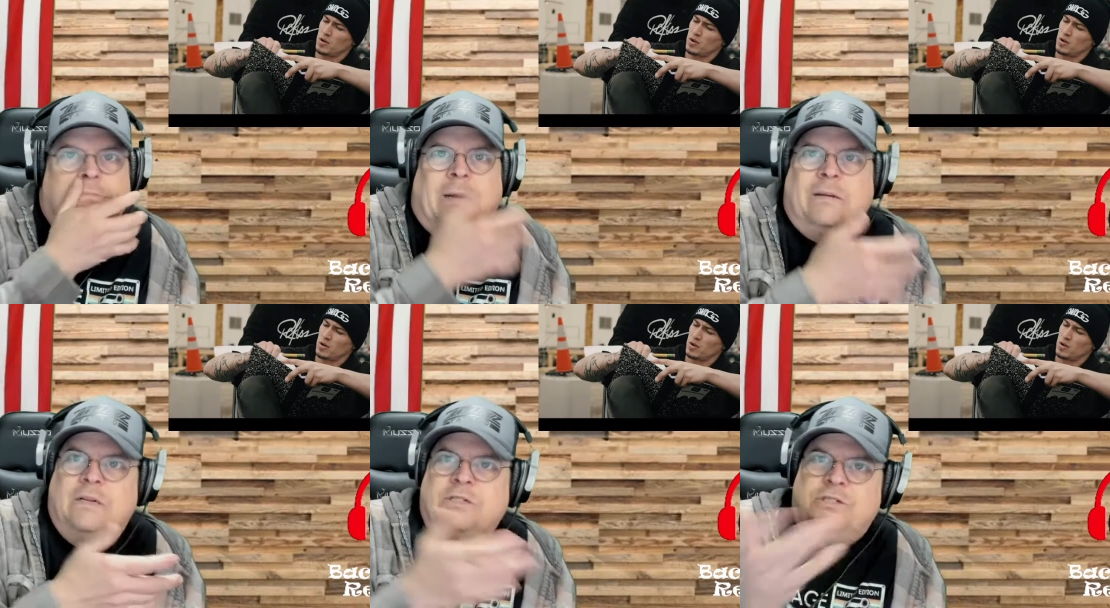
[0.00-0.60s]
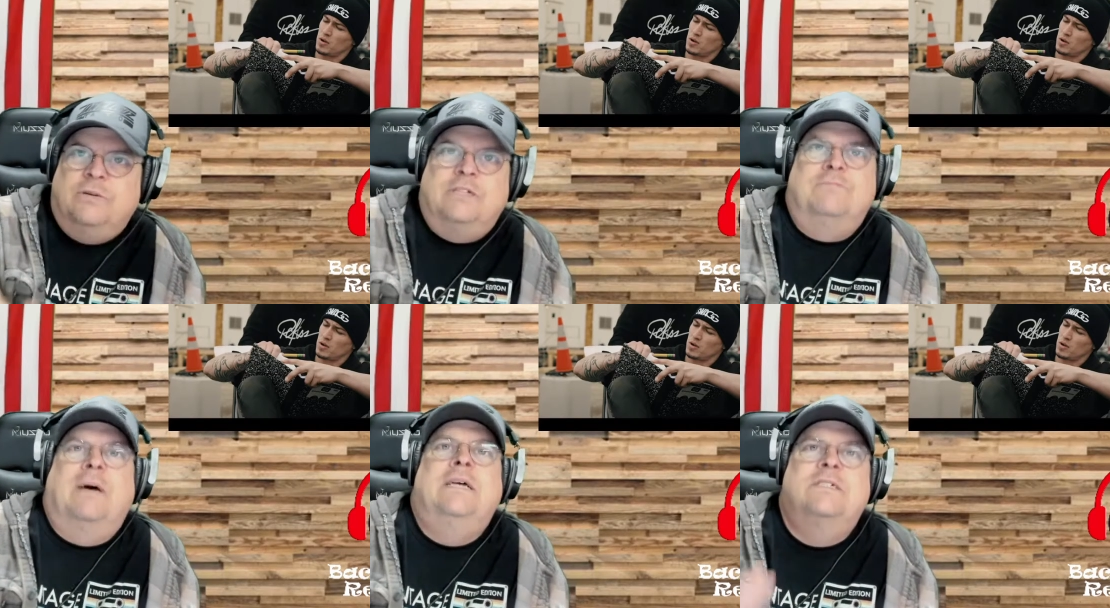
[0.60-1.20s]
Speaker 1: But he's doing
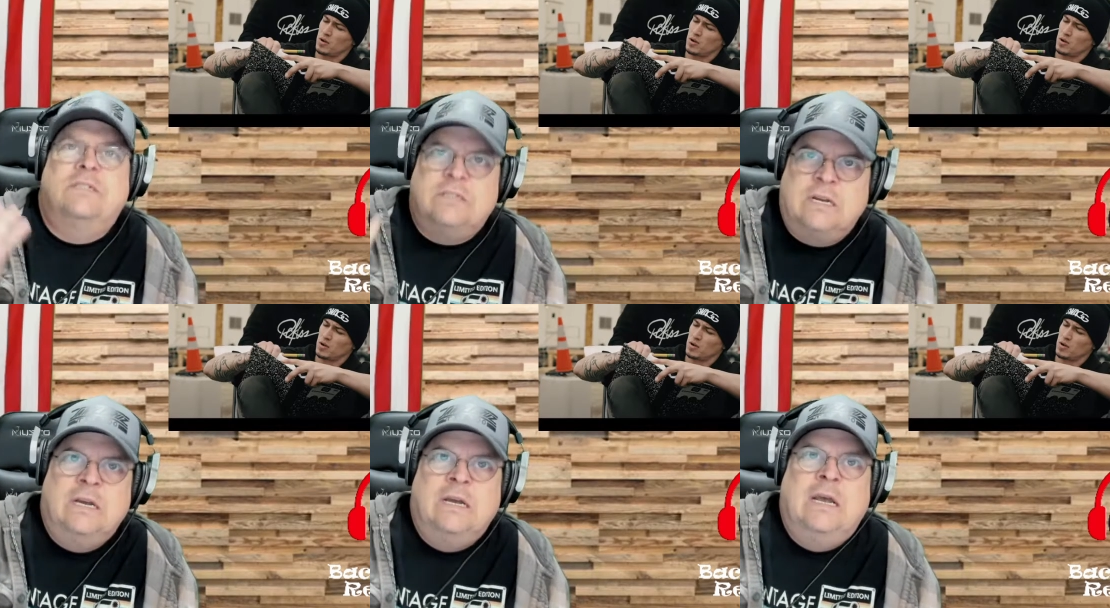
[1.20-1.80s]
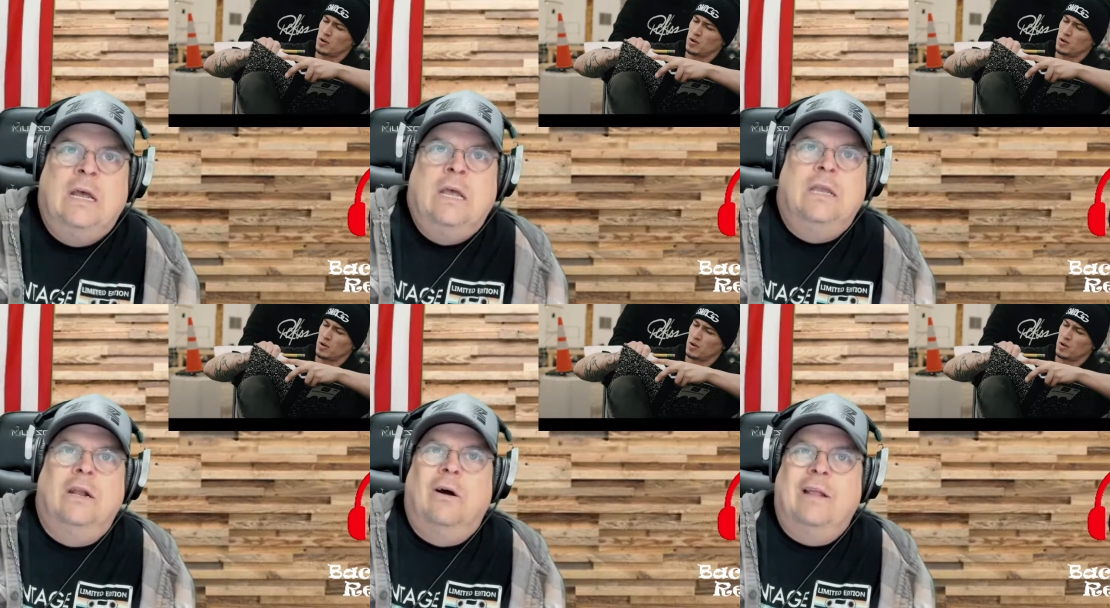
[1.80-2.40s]
his best. And,
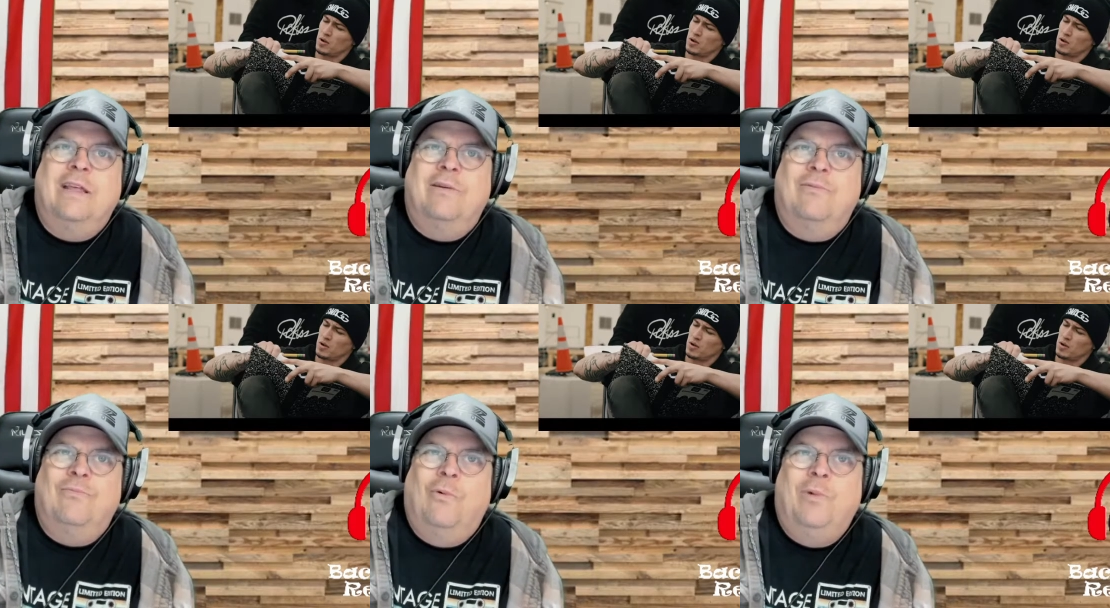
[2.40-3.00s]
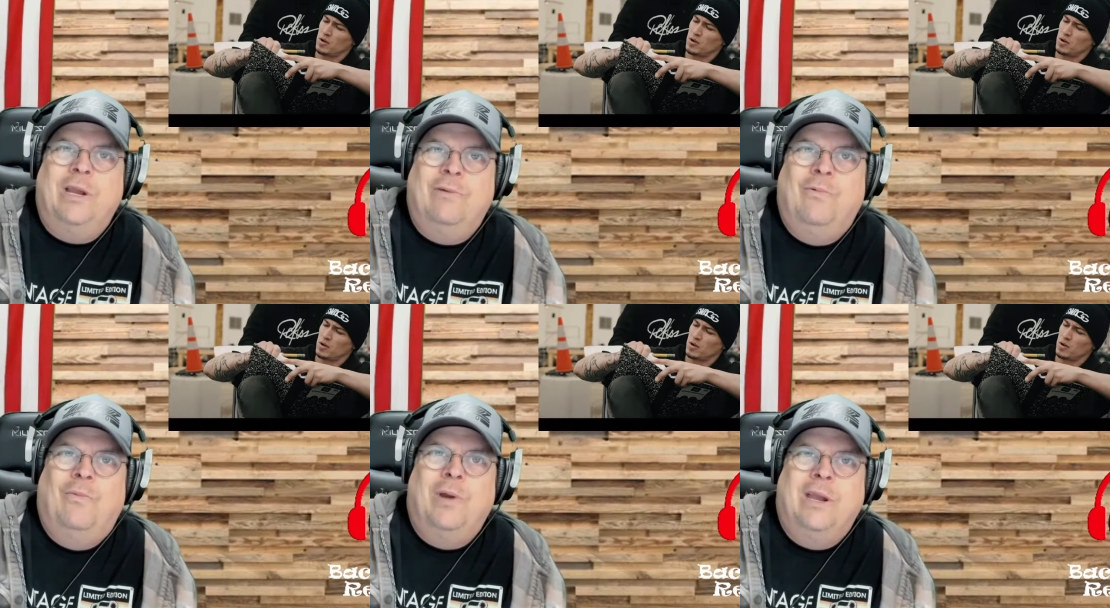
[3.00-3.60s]
you know, I think when
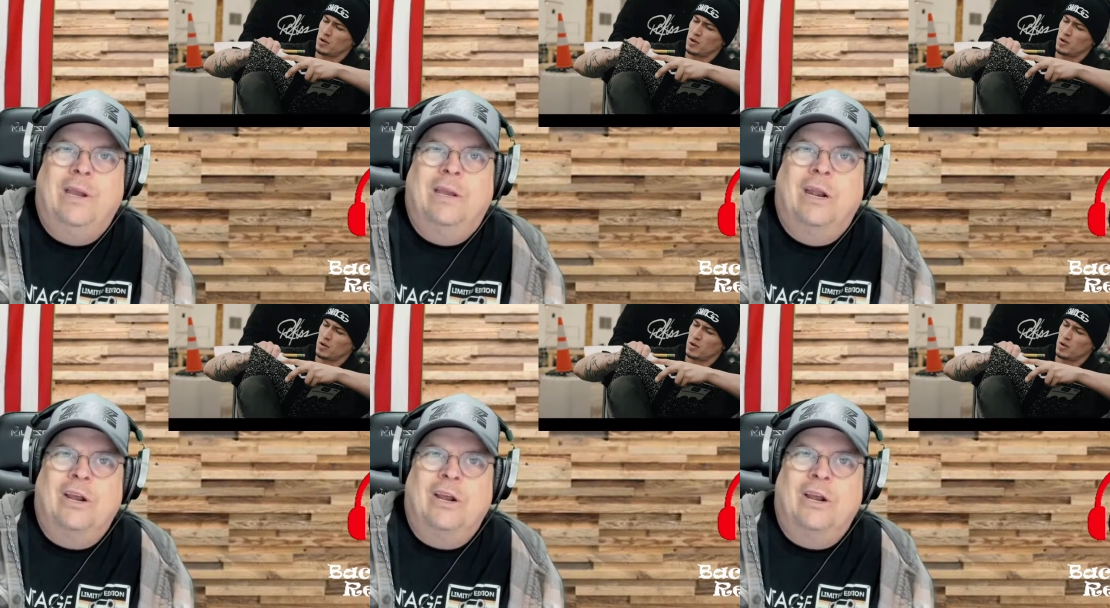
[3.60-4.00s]
we can